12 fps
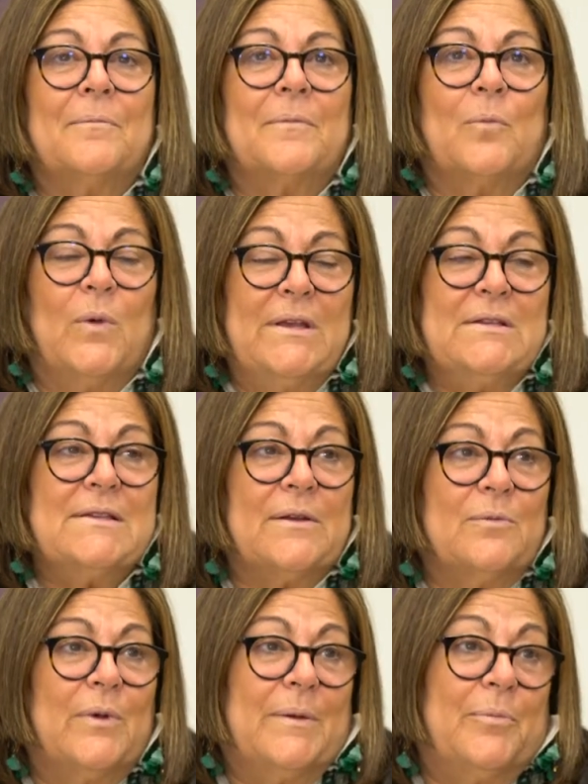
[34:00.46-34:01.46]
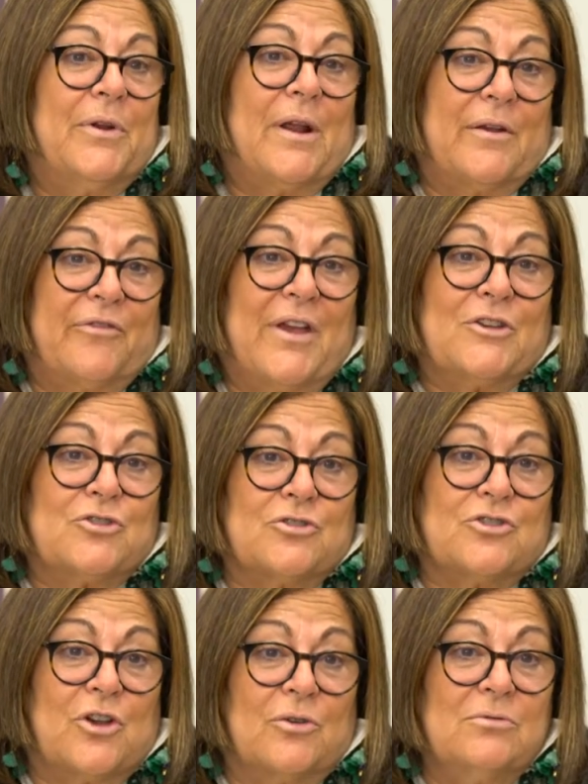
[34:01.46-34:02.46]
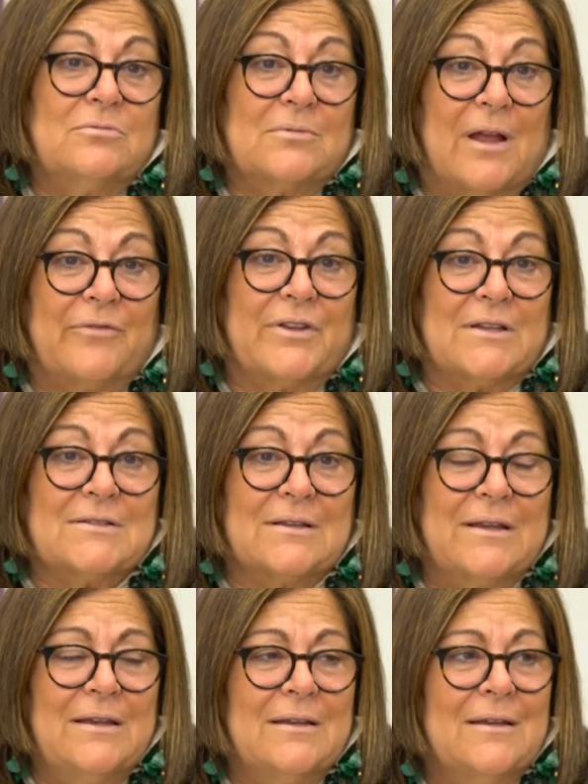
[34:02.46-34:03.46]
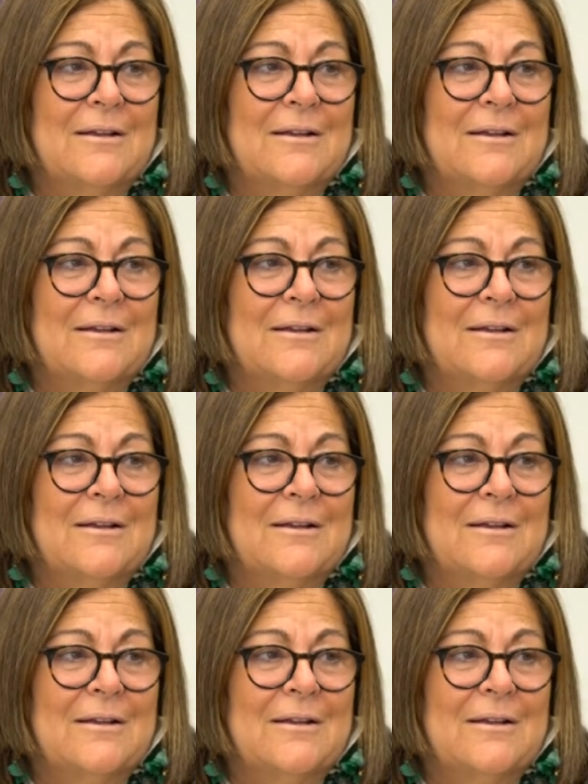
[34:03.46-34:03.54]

We said we'd put on a fashion show, obviously.